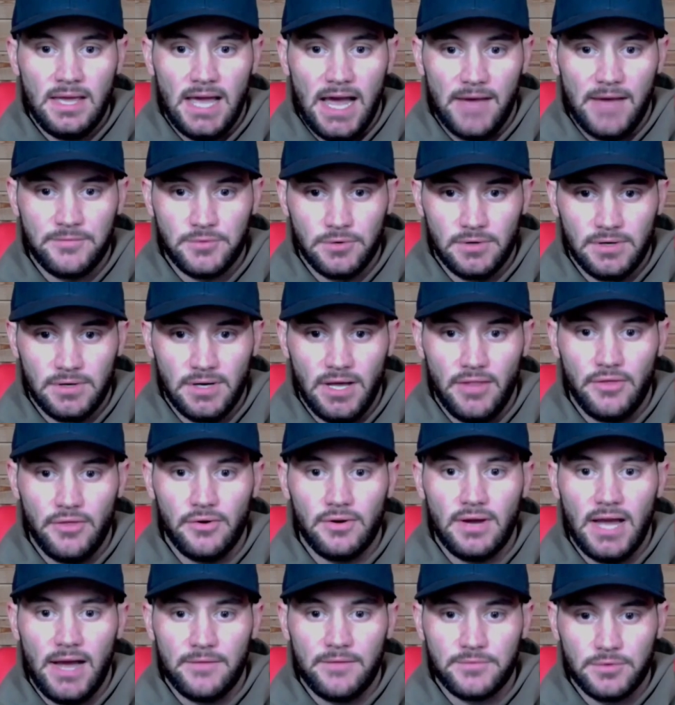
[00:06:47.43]
after
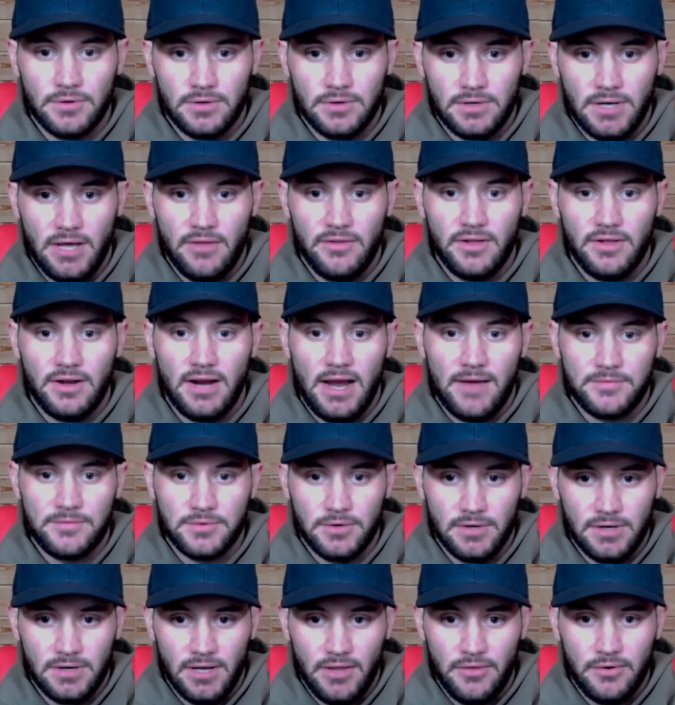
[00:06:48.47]
another, after another, after
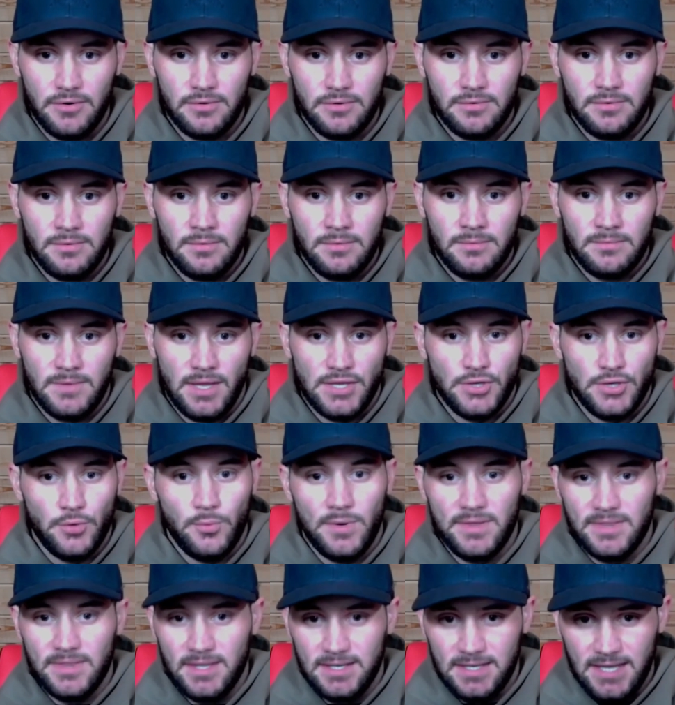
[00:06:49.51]
another, then you
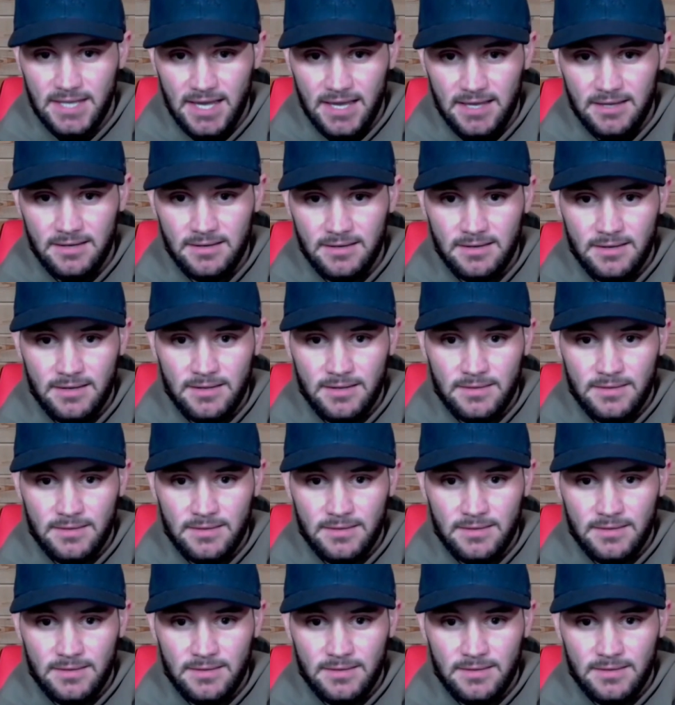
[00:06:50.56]
win the day,